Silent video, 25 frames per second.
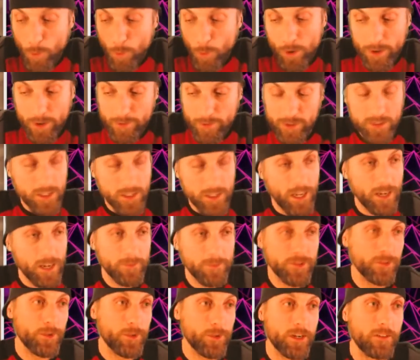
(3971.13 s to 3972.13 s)
different times
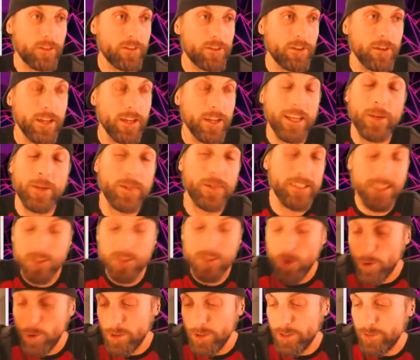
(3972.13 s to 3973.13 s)
or whatever. Anyways, that's a
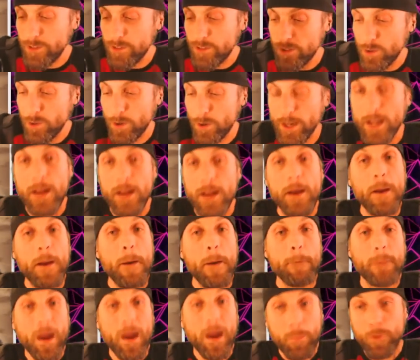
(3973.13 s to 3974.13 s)
whole different story.
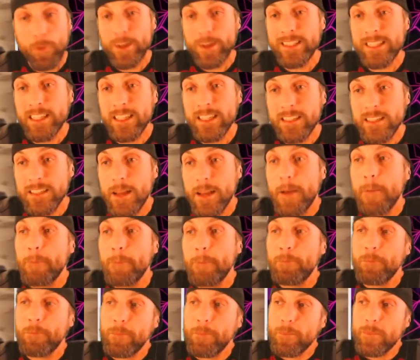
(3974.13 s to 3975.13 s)
My point is
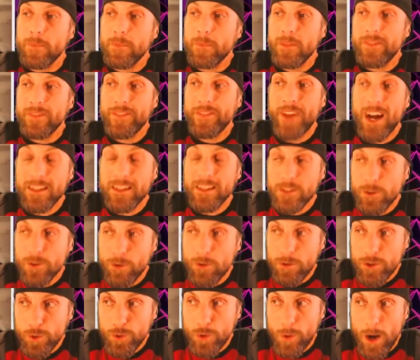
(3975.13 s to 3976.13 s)
not to
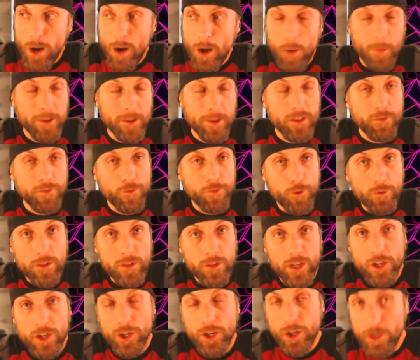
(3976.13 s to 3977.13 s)
gross you out about the food
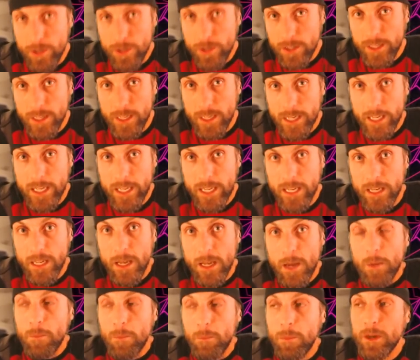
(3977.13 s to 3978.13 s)
that you're currently eating,
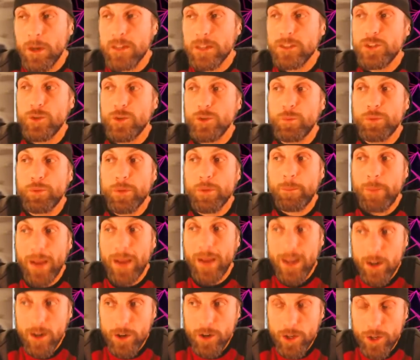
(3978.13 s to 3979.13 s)
but to
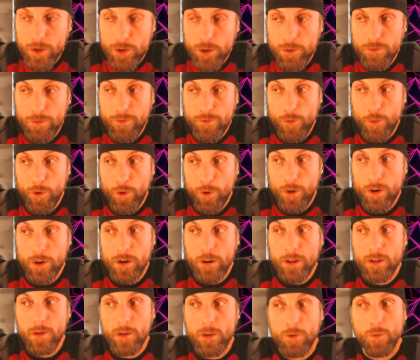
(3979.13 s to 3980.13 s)
prepare you
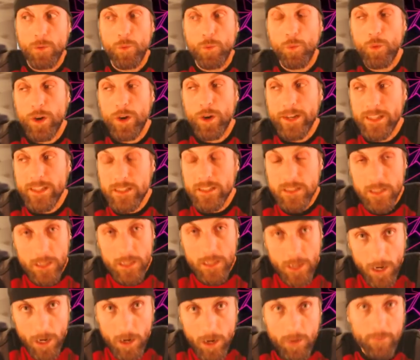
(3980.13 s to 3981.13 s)
for what is to
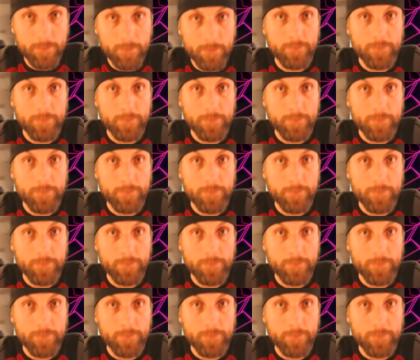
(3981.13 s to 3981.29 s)
come.